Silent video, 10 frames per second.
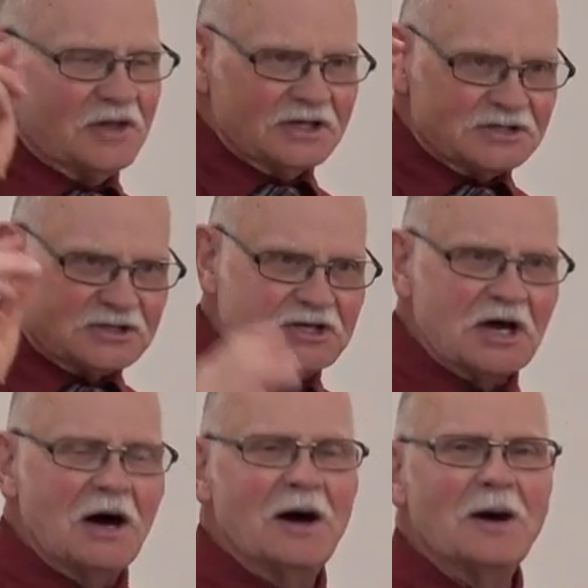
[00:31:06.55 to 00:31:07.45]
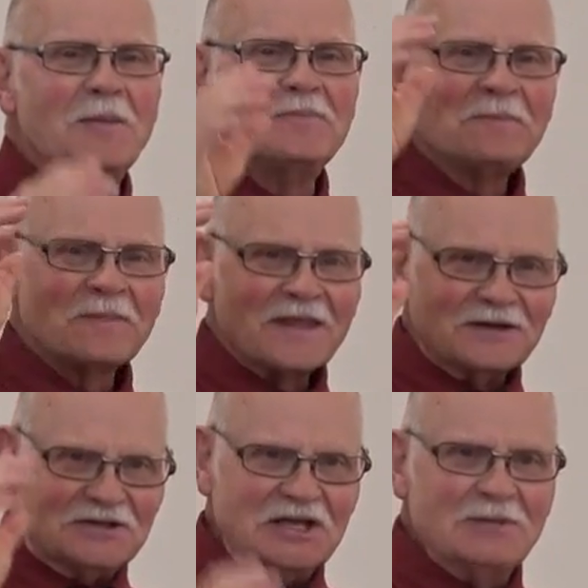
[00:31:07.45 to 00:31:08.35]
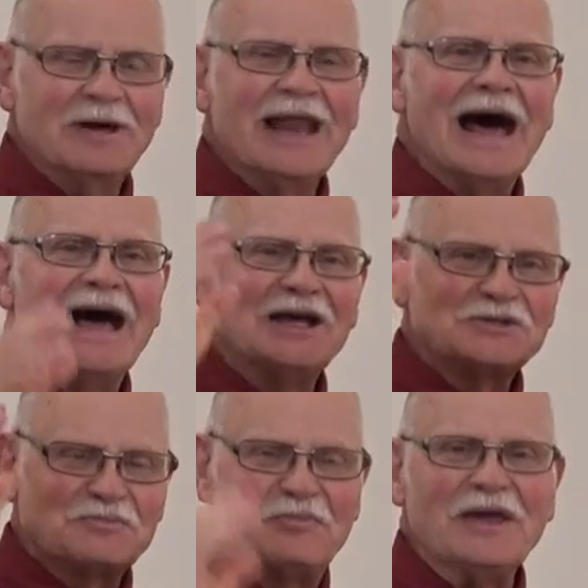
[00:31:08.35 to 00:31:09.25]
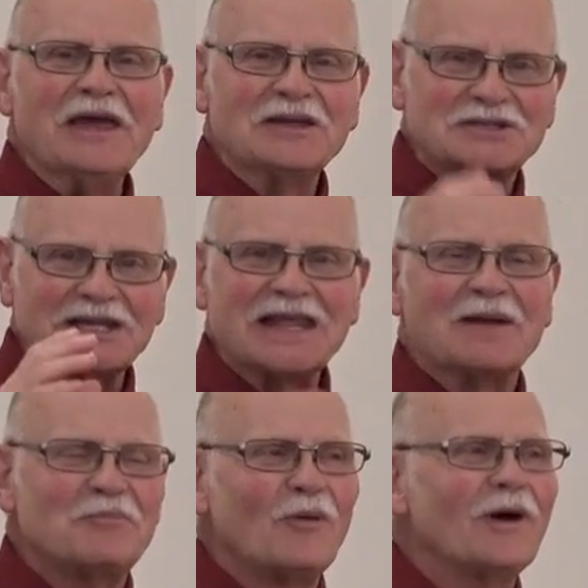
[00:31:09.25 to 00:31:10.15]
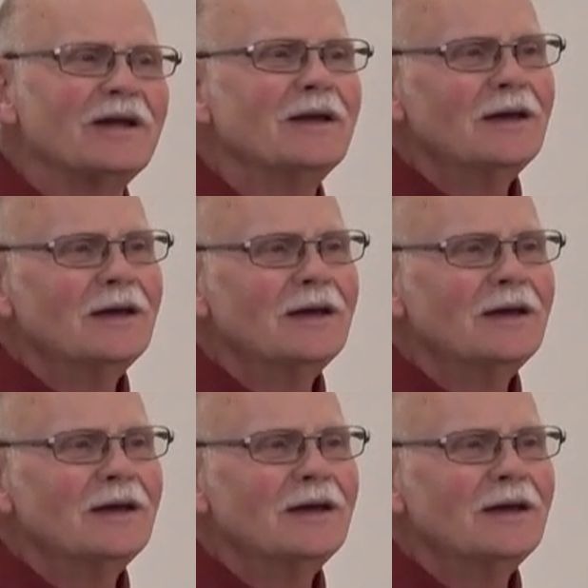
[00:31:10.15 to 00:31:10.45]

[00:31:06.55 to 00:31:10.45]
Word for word: The dumb, demonized pigs at that point